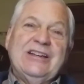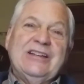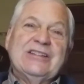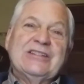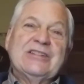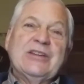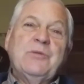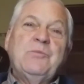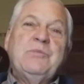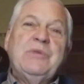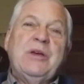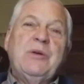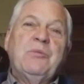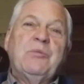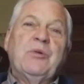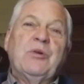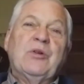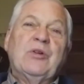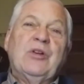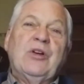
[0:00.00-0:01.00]
Some
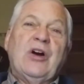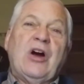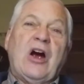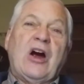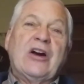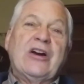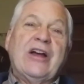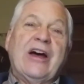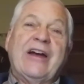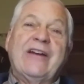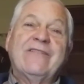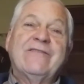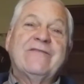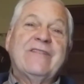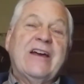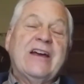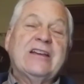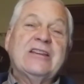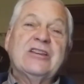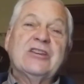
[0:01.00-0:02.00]
people are not
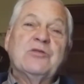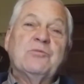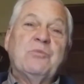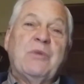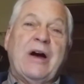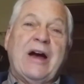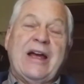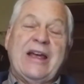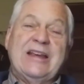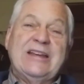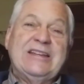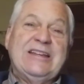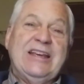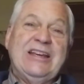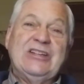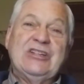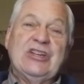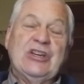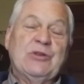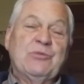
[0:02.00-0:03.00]
affected by
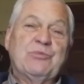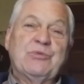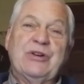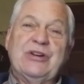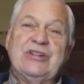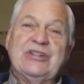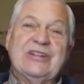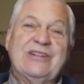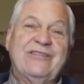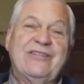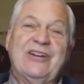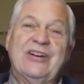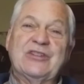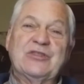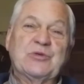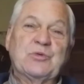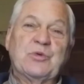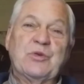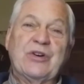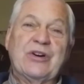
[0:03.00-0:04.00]
teaching and preaching
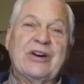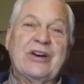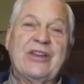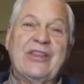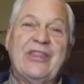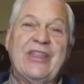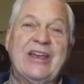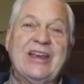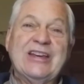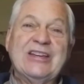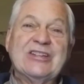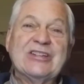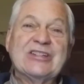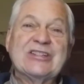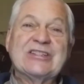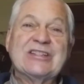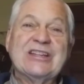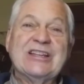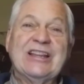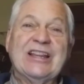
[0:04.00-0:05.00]
God's word. They
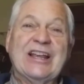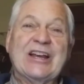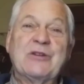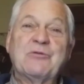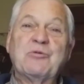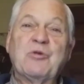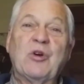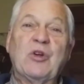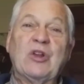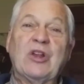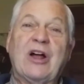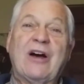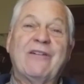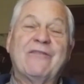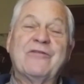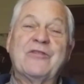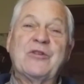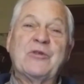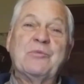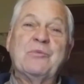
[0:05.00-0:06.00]
just let it roll
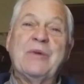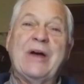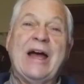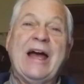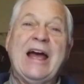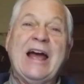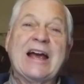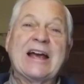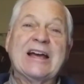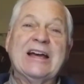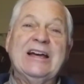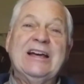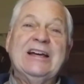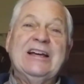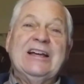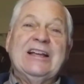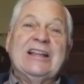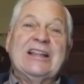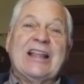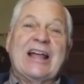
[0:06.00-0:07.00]
off their back
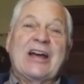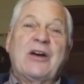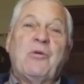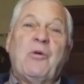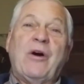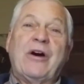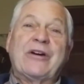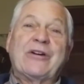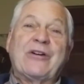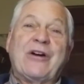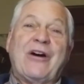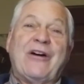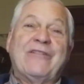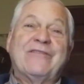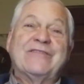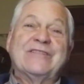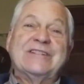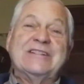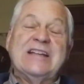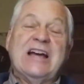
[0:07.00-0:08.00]
like water
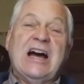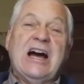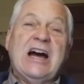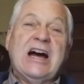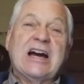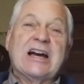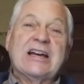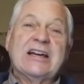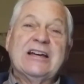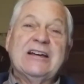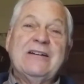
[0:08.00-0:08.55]
off a duck,